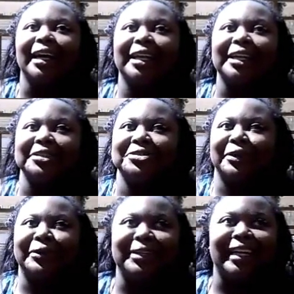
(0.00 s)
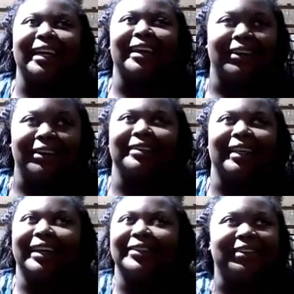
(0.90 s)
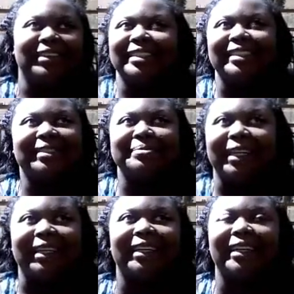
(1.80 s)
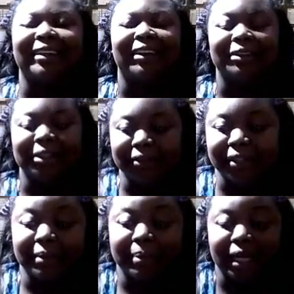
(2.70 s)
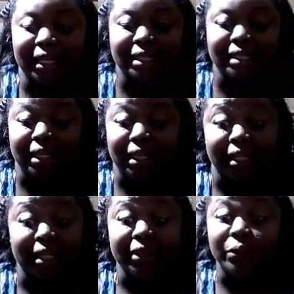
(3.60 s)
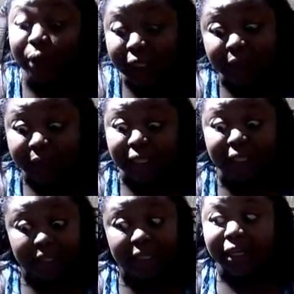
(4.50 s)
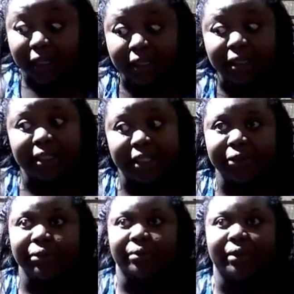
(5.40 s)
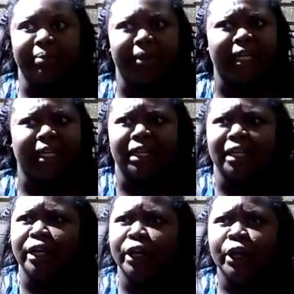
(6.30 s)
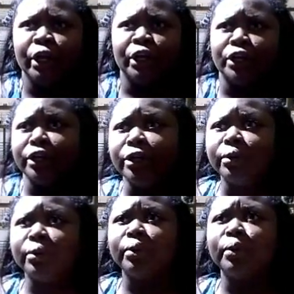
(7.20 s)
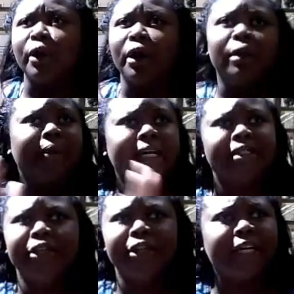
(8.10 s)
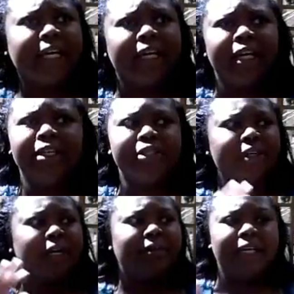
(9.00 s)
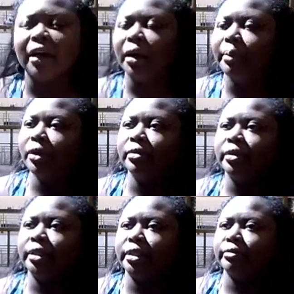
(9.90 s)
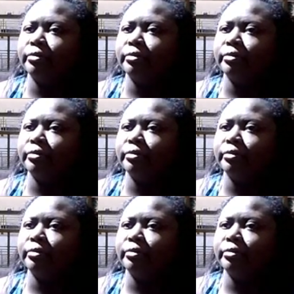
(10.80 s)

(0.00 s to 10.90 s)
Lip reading: controlled at all. Like, we were just bad and all over the place, and really, really young too. I mean, you are raising your kids, they're almost